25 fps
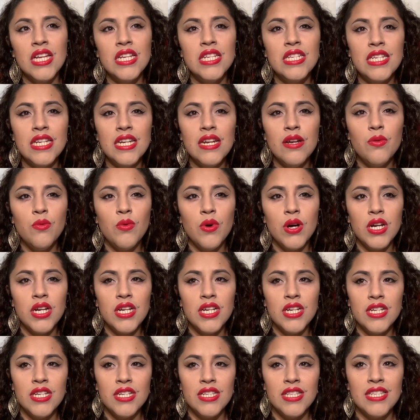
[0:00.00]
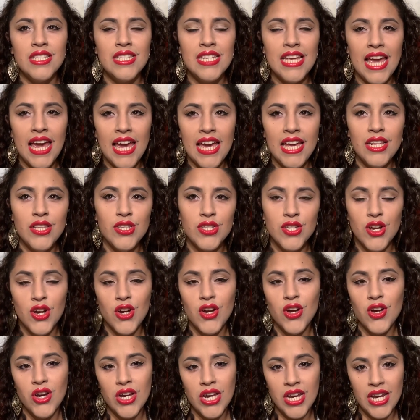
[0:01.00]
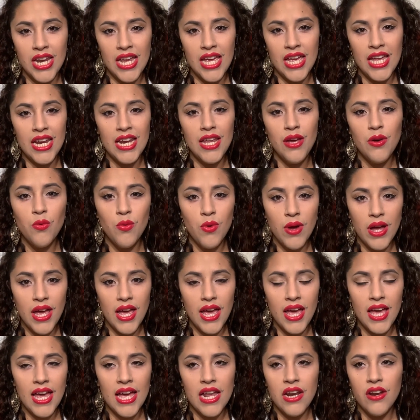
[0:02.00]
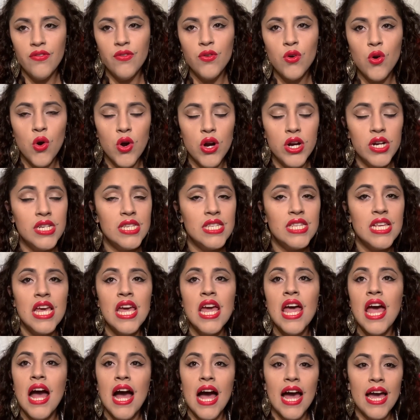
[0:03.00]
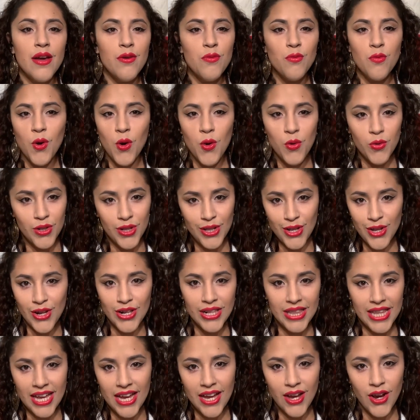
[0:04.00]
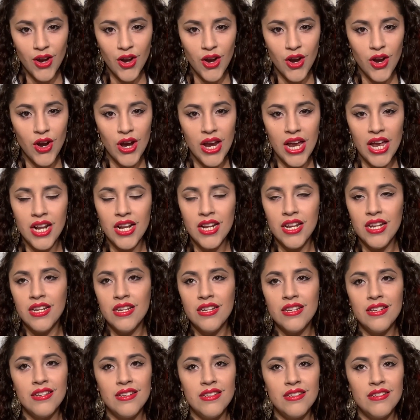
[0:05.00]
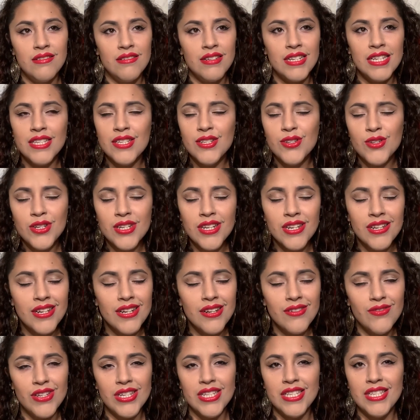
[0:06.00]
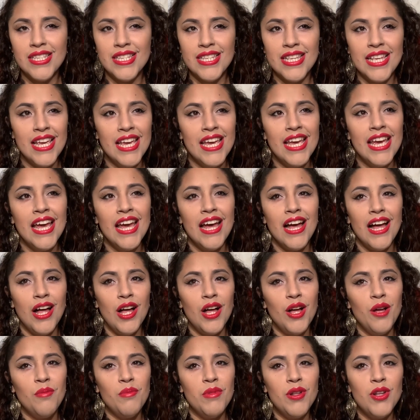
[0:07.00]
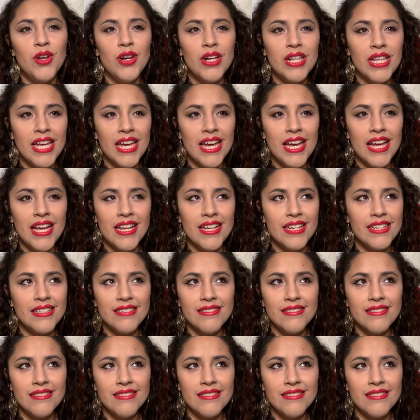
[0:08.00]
didn't want to taint her in any way. And of course I won't look like her, and because none of us um look like